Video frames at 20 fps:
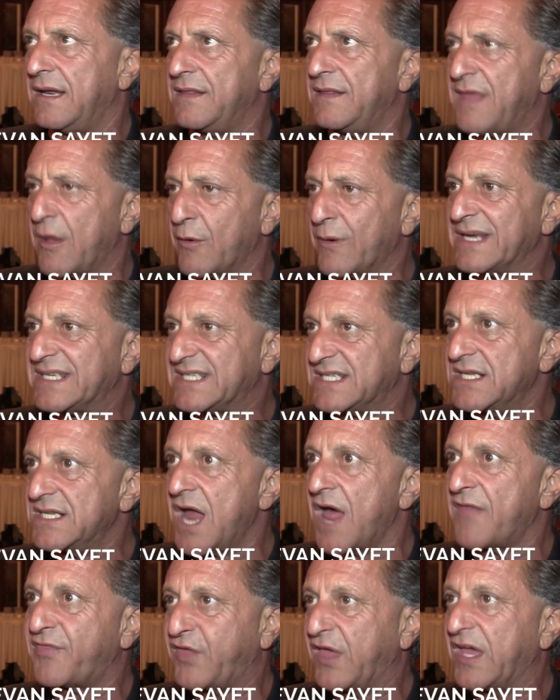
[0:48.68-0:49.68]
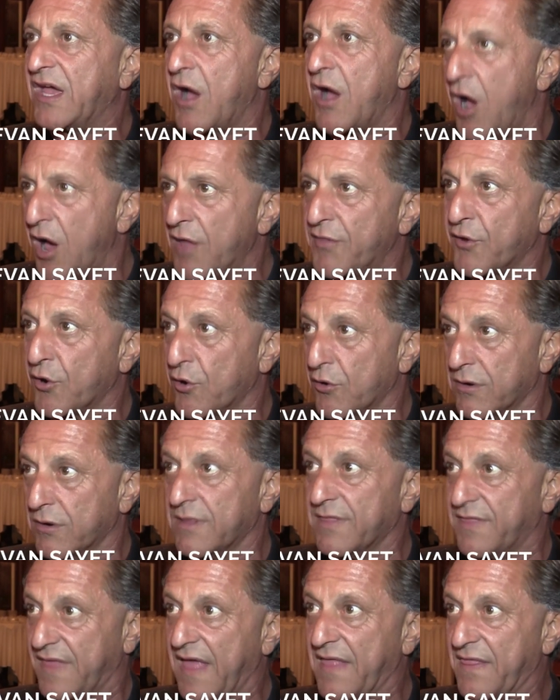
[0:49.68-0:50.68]
There is nothing other
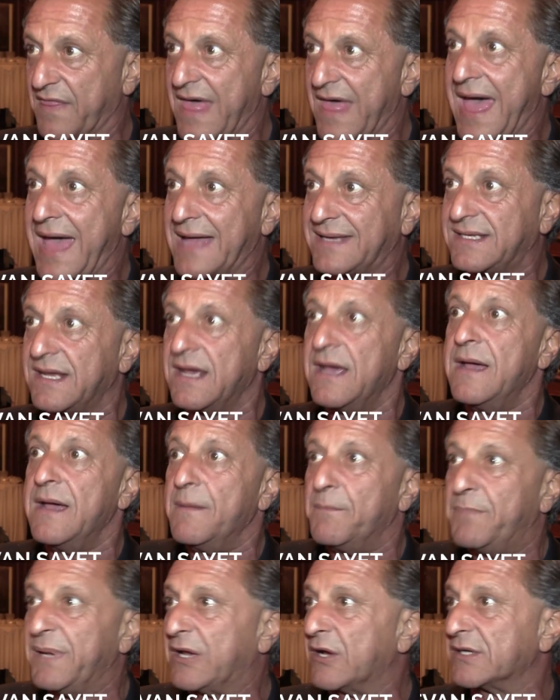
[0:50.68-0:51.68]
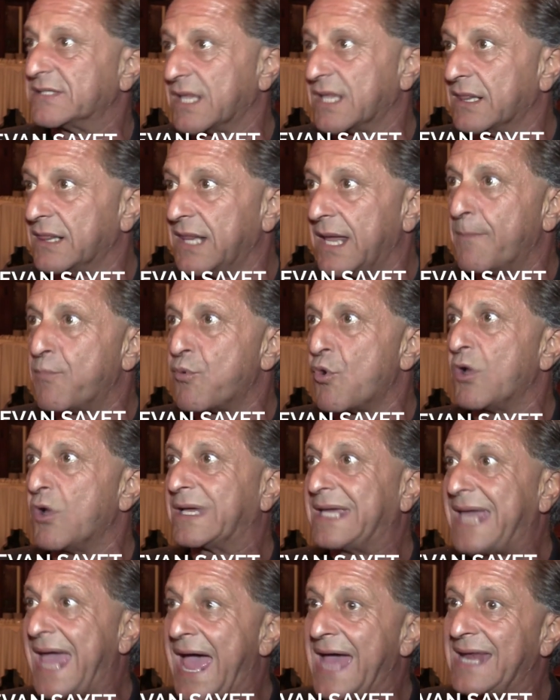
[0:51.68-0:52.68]
than that, because the liberal
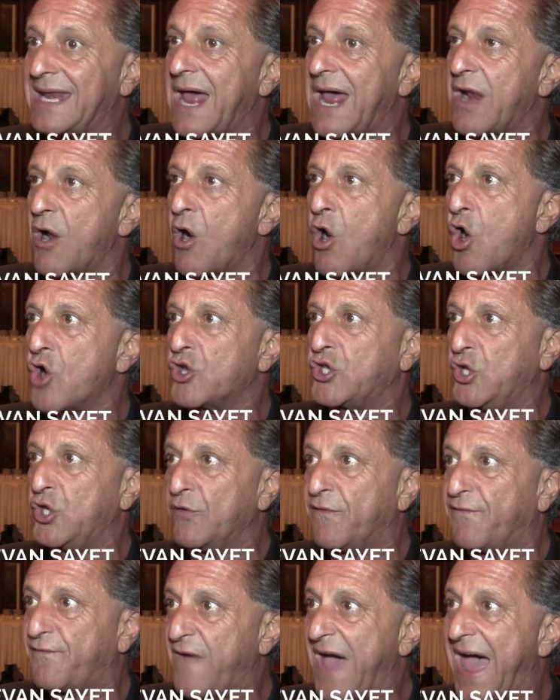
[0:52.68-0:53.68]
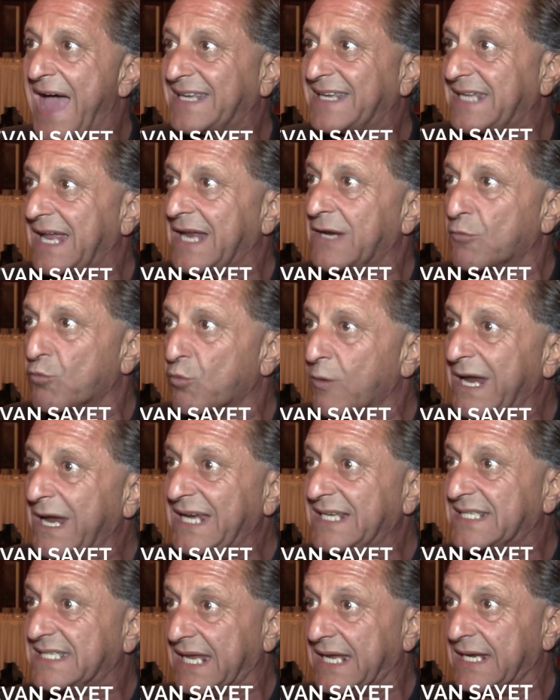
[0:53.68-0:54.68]
cannot argue fact and
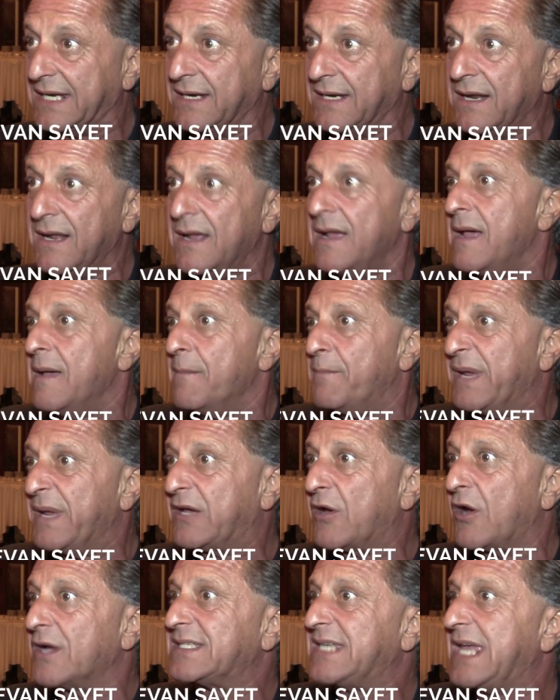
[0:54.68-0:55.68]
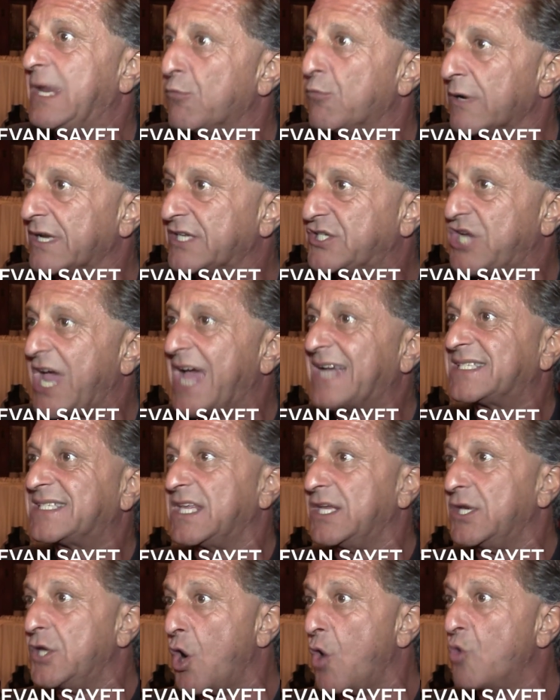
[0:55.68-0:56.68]
reason, because he rejects
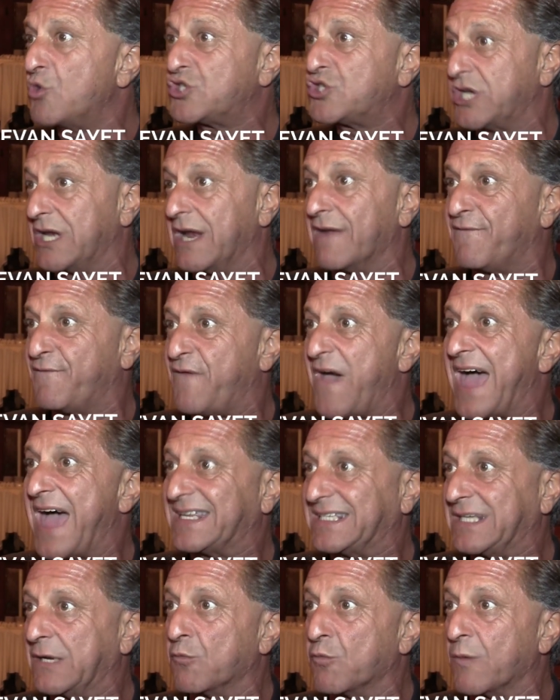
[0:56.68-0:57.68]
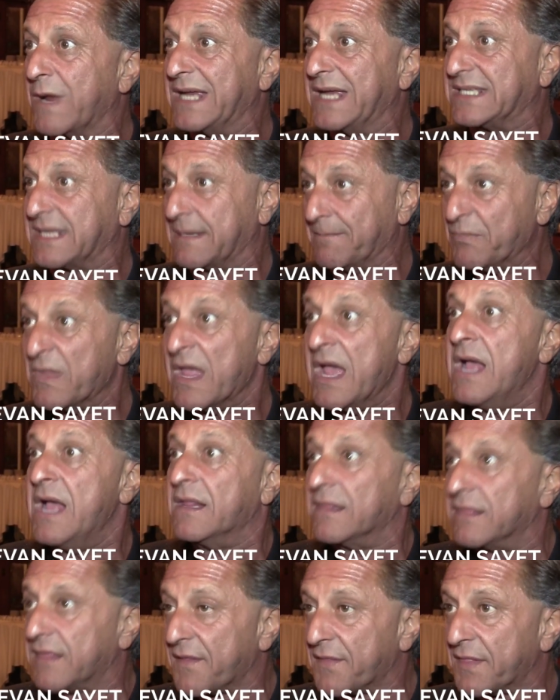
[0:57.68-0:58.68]
the notion of fact and reason.
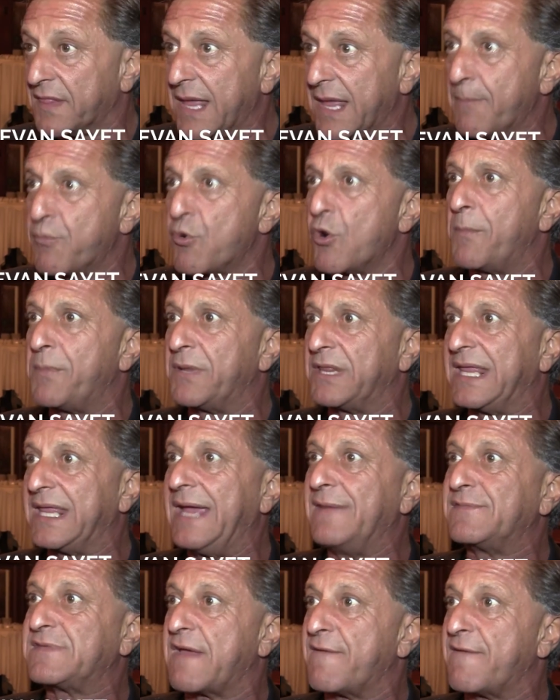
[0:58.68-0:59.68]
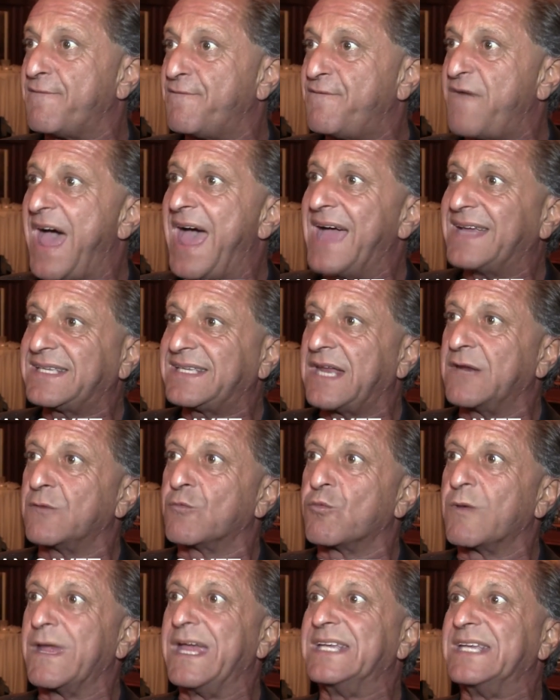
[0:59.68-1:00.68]
The liberal believes that fact
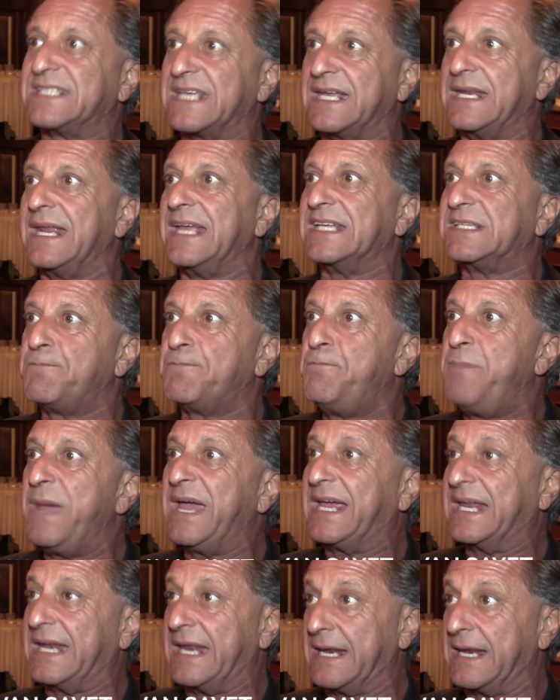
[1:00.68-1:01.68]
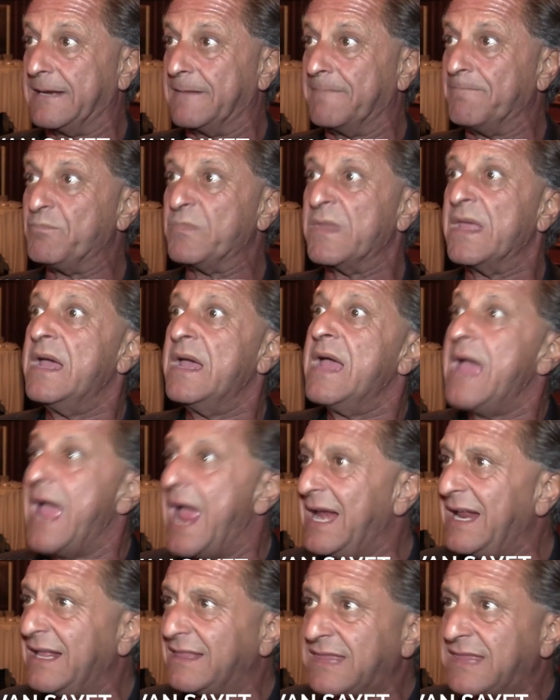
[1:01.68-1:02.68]
and reason is bigoted.
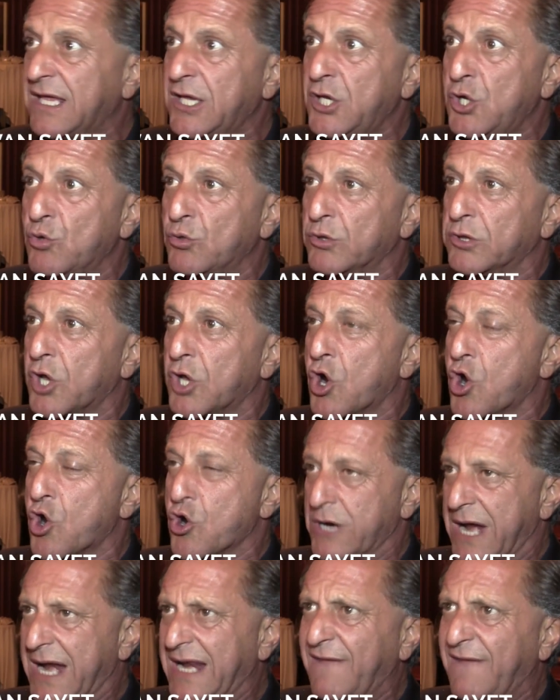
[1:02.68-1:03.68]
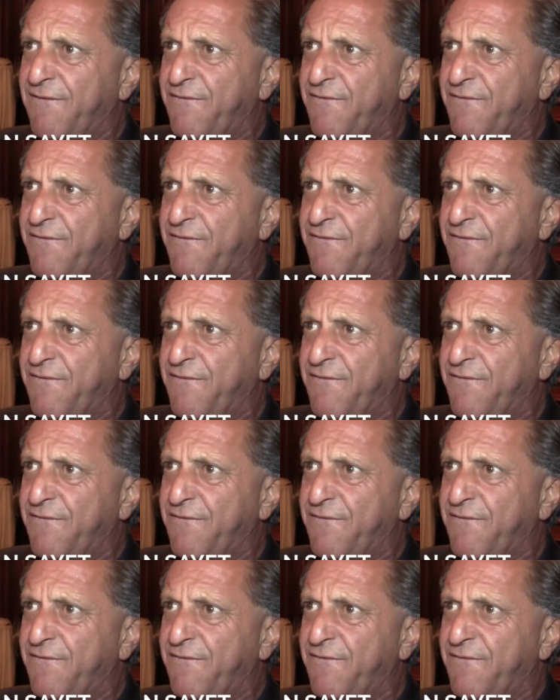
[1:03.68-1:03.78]
Anything you learn, any